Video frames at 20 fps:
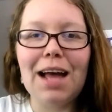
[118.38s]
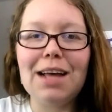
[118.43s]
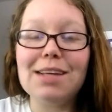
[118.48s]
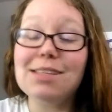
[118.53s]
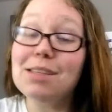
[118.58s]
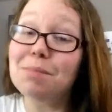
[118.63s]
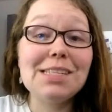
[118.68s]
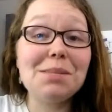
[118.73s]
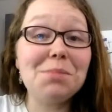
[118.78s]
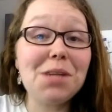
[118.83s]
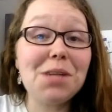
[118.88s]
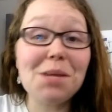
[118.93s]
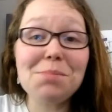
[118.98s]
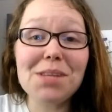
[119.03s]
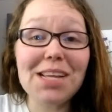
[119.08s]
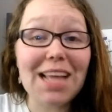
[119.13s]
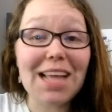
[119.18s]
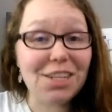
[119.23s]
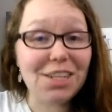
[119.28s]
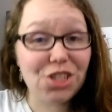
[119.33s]
Sometimes
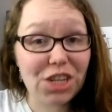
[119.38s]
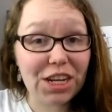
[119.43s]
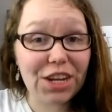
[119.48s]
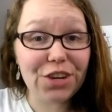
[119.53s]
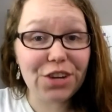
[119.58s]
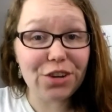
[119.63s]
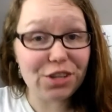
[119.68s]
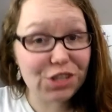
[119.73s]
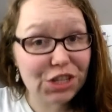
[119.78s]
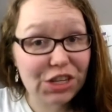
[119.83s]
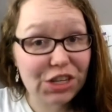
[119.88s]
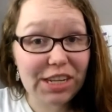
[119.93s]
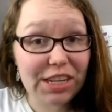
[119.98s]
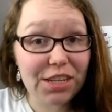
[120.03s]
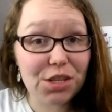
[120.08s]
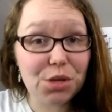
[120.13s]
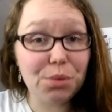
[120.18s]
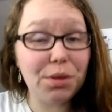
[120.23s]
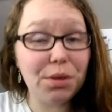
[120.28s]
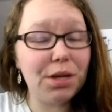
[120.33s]
I'll add chicken or turkey
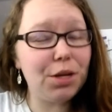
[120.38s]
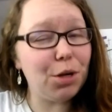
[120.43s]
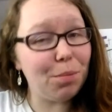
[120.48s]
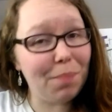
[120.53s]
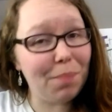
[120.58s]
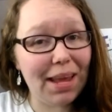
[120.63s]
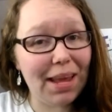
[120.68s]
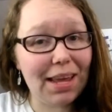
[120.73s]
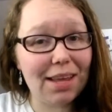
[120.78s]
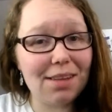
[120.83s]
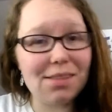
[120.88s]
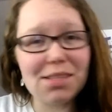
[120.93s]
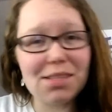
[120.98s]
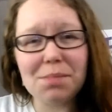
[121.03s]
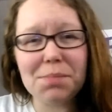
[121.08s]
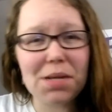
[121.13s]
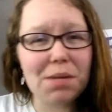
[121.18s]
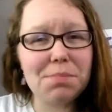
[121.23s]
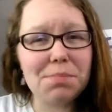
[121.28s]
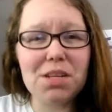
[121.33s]
to it, or bacon.
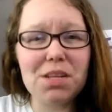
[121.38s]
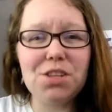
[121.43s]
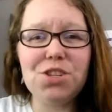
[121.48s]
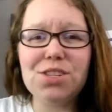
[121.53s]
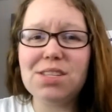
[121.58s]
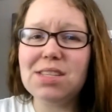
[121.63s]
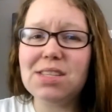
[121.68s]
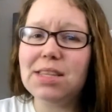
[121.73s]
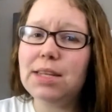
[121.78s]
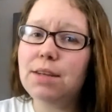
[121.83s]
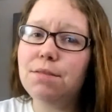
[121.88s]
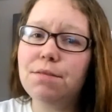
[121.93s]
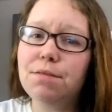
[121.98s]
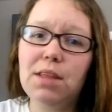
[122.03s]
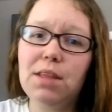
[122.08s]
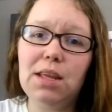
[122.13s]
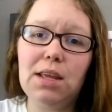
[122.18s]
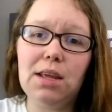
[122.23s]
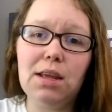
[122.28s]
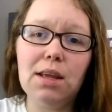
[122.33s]
Sometimes I'll just leave
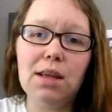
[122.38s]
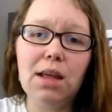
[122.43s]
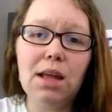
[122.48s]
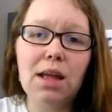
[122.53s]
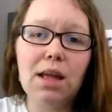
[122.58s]
the